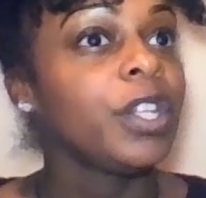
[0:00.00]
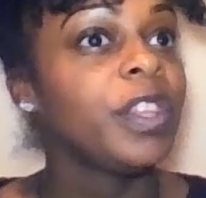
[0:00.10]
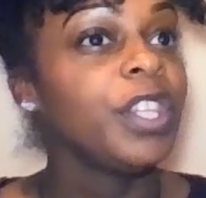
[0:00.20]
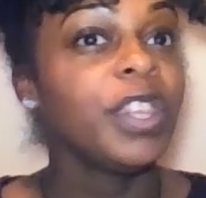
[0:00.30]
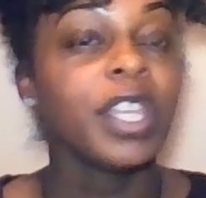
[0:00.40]

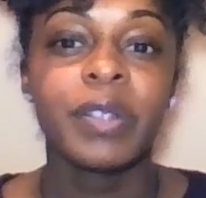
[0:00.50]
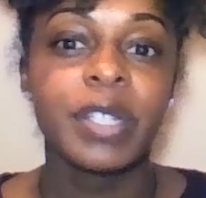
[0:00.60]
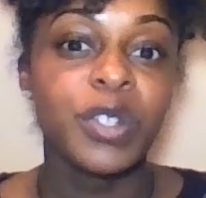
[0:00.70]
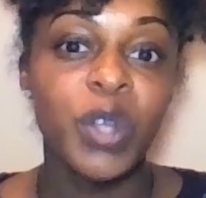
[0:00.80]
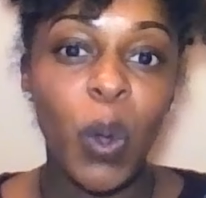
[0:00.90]

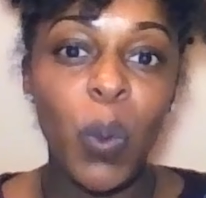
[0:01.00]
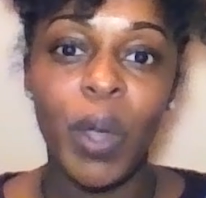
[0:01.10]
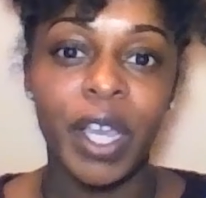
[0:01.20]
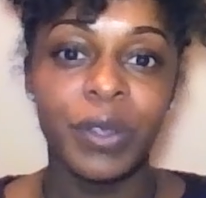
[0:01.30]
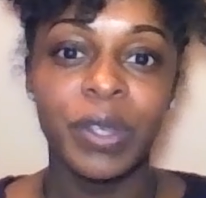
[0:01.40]
there's no
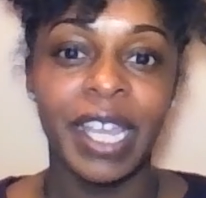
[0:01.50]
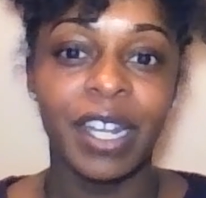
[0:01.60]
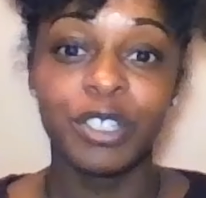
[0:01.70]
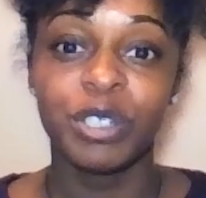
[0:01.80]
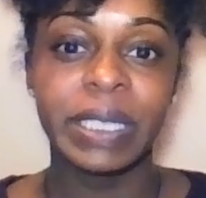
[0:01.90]
one that
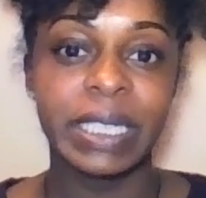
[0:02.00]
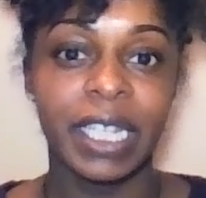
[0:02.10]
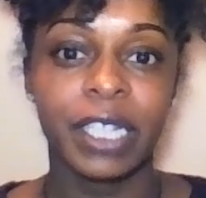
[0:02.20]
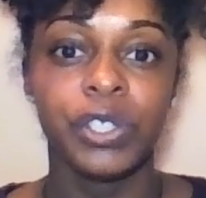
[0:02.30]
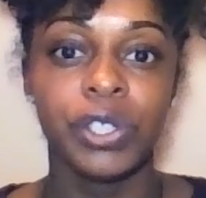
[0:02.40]

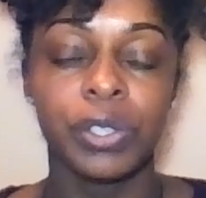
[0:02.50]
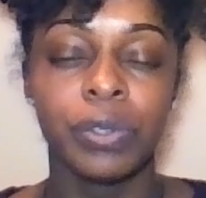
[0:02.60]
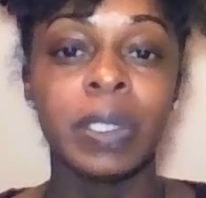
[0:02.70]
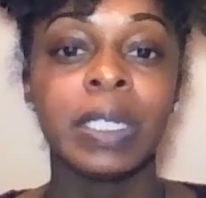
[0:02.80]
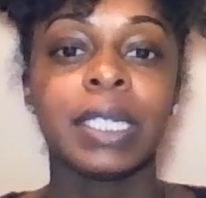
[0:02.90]
understands
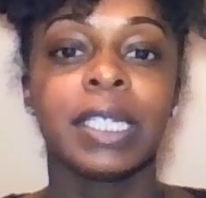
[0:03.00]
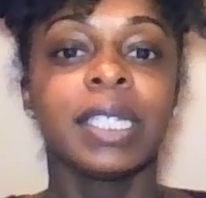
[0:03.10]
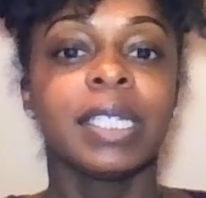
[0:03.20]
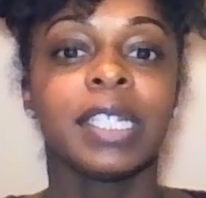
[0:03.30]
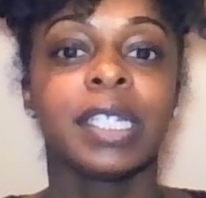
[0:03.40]
you,
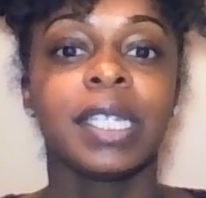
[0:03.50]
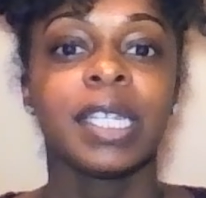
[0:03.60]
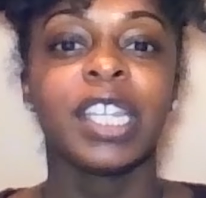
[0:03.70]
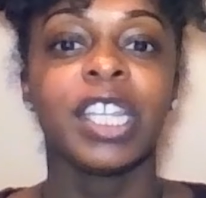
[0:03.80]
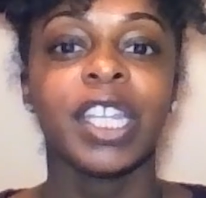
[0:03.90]

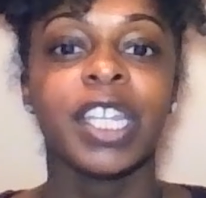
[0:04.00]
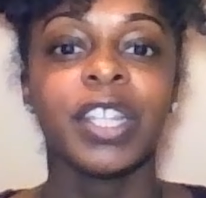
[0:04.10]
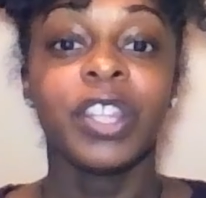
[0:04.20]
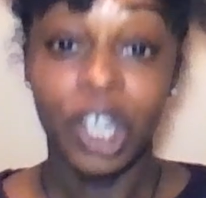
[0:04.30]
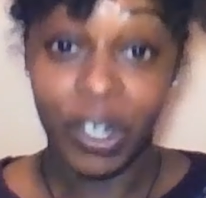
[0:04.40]

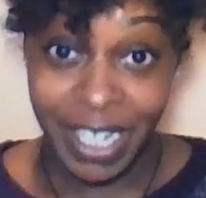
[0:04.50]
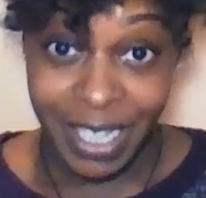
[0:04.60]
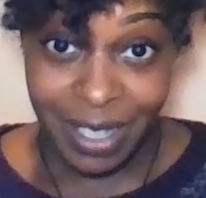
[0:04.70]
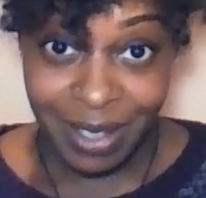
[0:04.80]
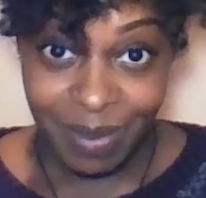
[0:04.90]
there
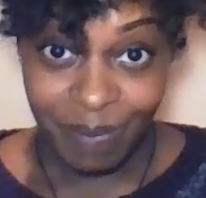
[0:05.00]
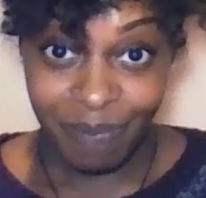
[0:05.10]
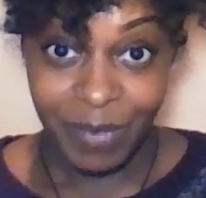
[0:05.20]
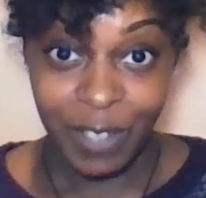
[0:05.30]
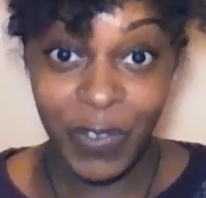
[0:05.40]
is.
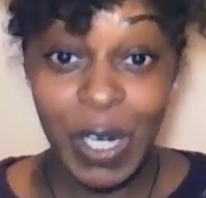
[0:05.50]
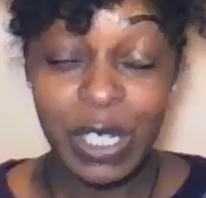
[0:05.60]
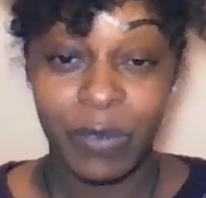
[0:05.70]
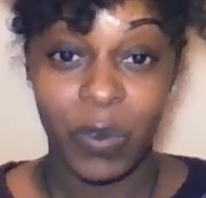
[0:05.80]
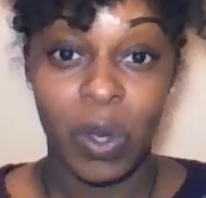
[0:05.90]

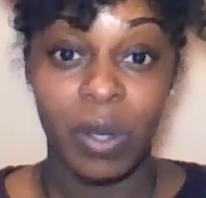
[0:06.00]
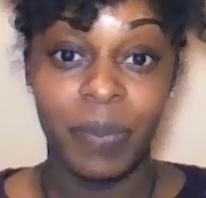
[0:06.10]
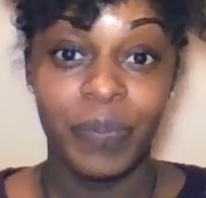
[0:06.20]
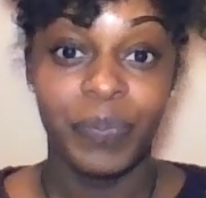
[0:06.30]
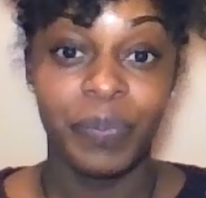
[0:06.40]
First of all,
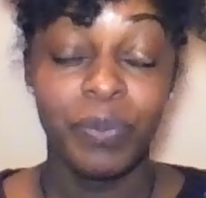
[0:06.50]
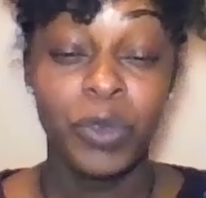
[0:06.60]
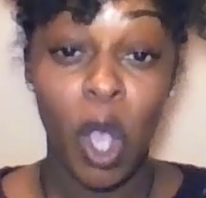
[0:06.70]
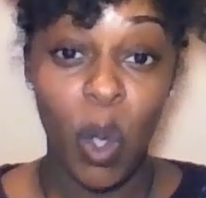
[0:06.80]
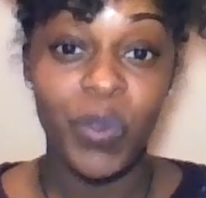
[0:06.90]

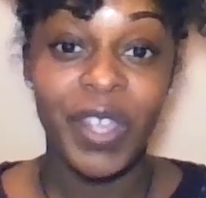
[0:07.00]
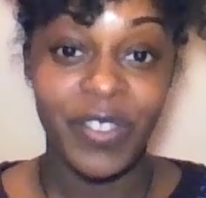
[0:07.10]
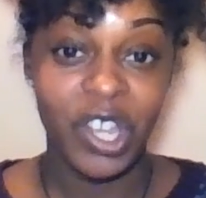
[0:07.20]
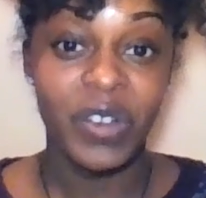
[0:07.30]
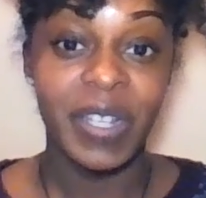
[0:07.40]
know that
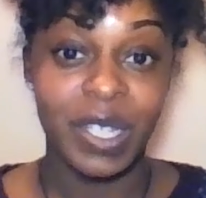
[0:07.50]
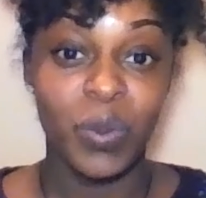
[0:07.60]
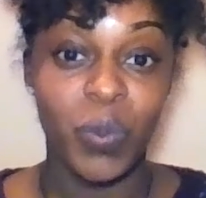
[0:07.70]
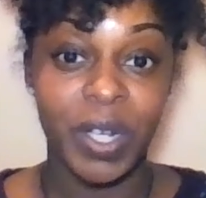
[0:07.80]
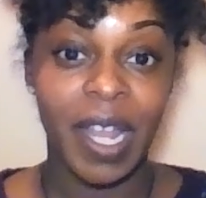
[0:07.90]
there is
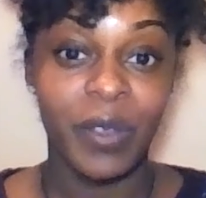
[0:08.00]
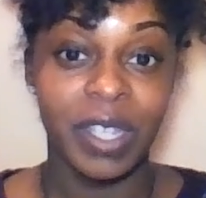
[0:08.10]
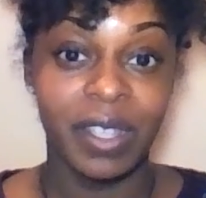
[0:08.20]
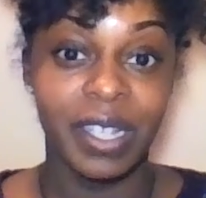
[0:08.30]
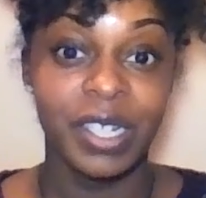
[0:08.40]
someone out
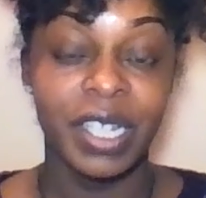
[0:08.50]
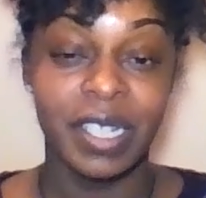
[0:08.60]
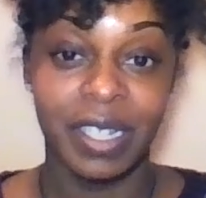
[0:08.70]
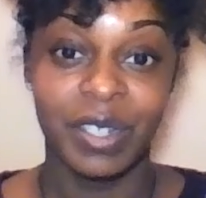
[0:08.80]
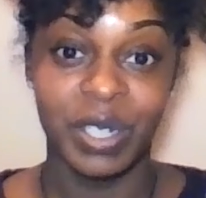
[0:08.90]
there that does
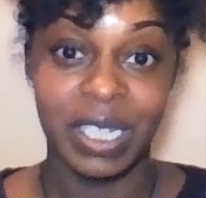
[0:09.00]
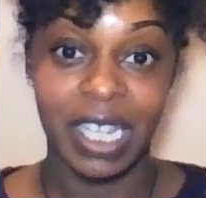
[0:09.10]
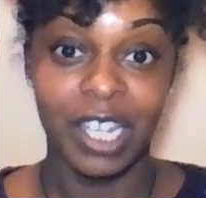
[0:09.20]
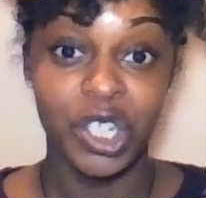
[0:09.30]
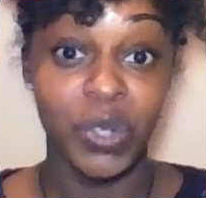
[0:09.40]

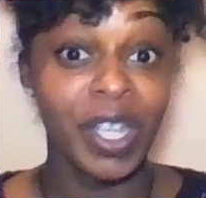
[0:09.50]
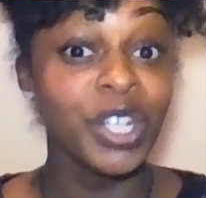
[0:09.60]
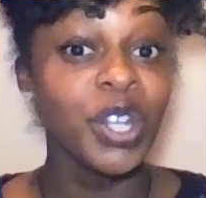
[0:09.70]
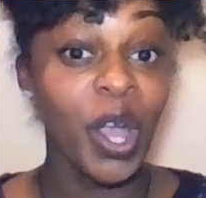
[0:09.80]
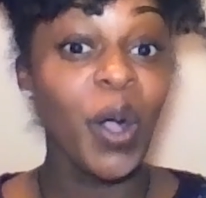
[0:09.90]
understand you,
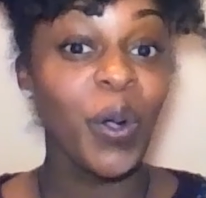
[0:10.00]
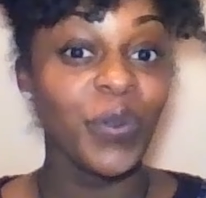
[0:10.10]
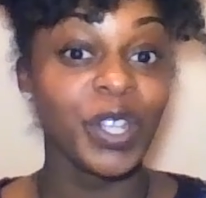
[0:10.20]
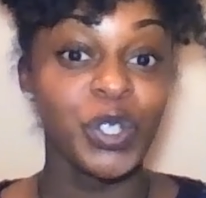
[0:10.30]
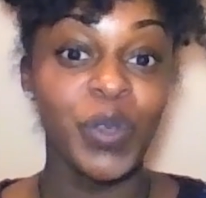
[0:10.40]
and know
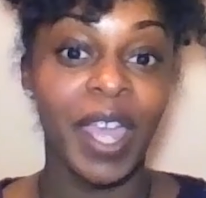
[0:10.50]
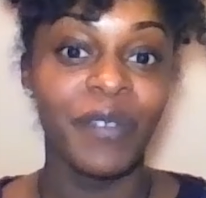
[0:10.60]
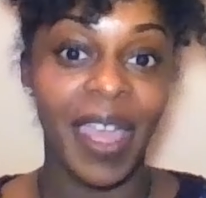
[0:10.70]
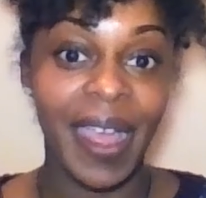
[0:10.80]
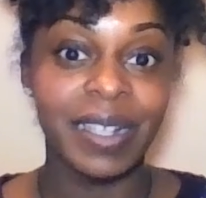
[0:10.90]
that you have
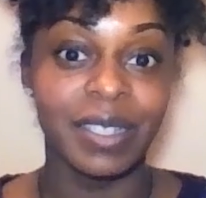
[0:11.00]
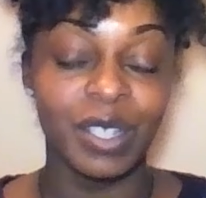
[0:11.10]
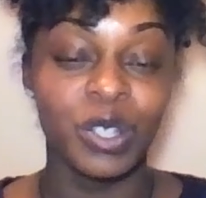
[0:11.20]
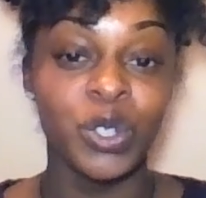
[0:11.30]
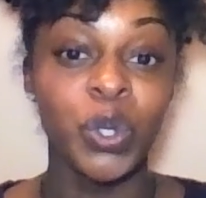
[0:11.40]

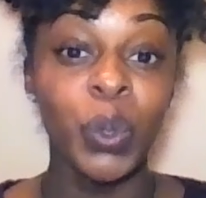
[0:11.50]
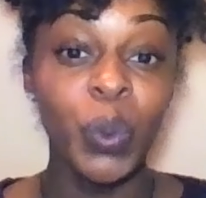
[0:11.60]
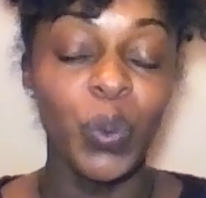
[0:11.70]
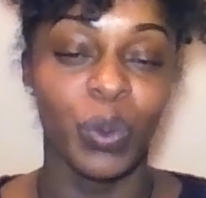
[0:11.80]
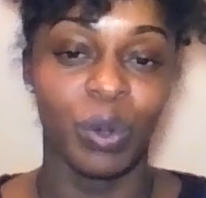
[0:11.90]
access to